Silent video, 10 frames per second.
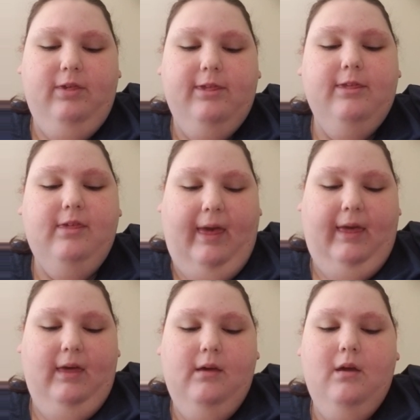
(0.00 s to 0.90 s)

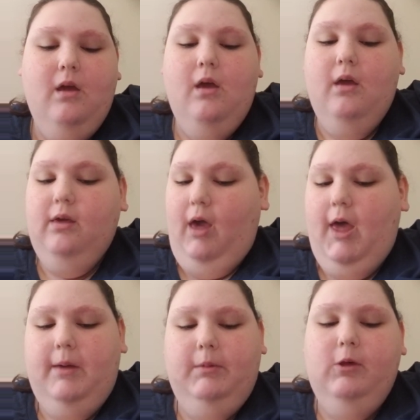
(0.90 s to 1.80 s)
State
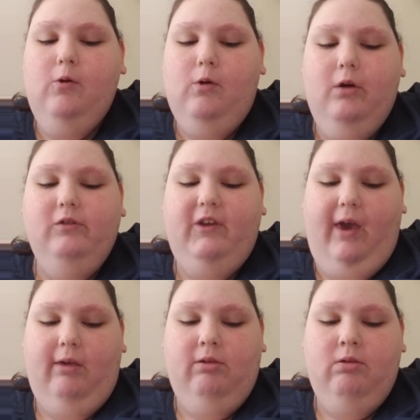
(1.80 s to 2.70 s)
Common Core
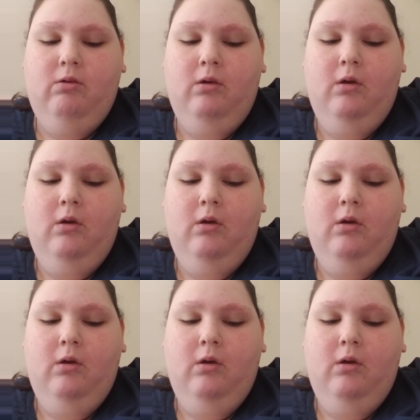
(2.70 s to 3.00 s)
test,